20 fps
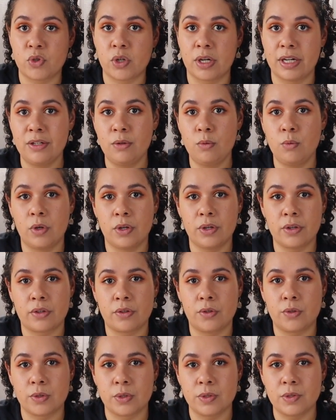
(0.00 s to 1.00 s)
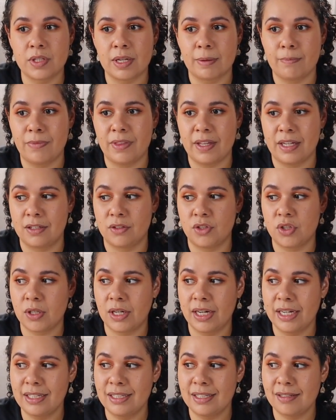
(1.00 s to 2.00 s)
trying to work through something,
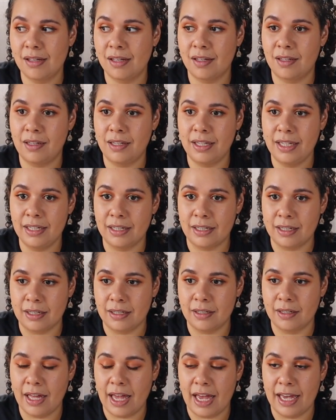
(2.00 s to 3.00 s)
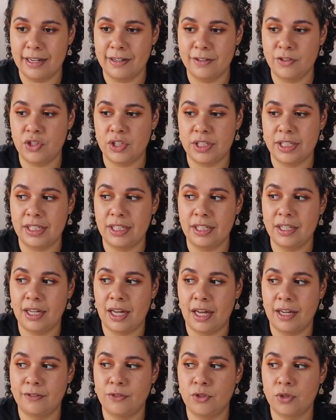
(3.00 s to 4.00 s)
trying to clear
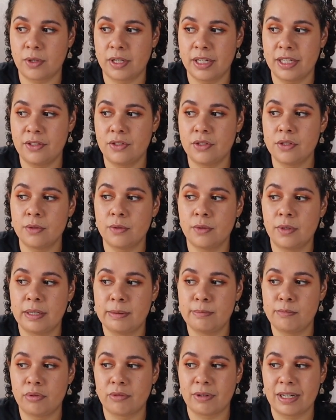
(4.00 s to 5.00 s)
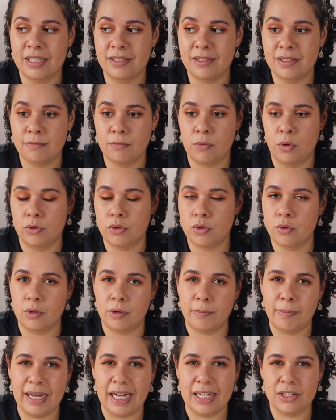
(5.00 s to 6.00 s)
energy and trying to embrace a more sort
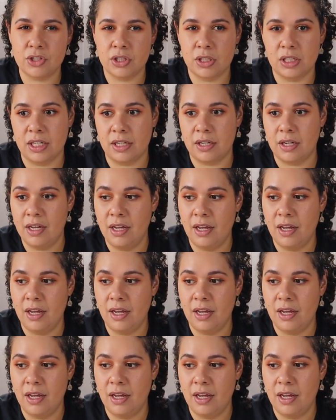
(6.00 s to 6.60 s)
of passionate,